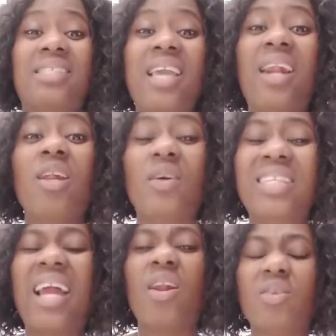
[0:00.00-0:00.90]
see a
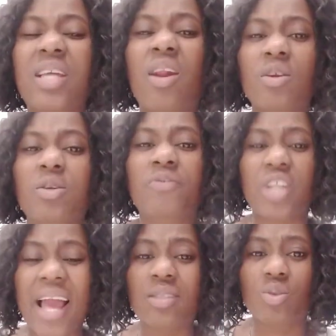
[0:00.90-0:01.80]
lot of
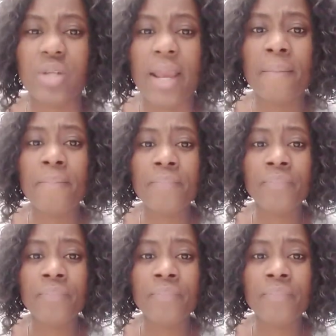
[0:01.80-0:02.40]
child today